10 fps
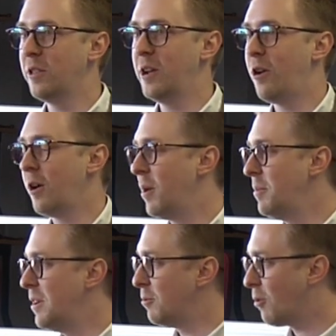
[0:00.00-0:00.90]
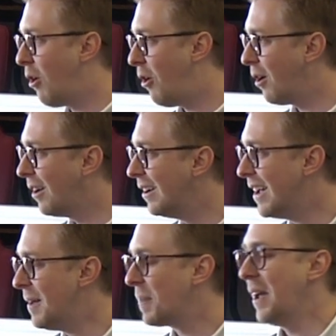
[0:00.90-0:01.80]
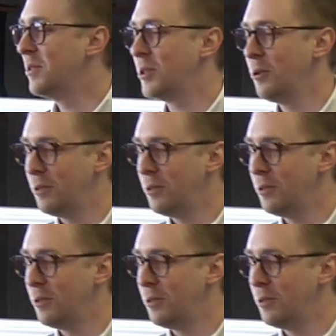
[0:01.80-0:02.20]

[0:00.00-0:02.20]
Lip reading: they are by being wrong. And so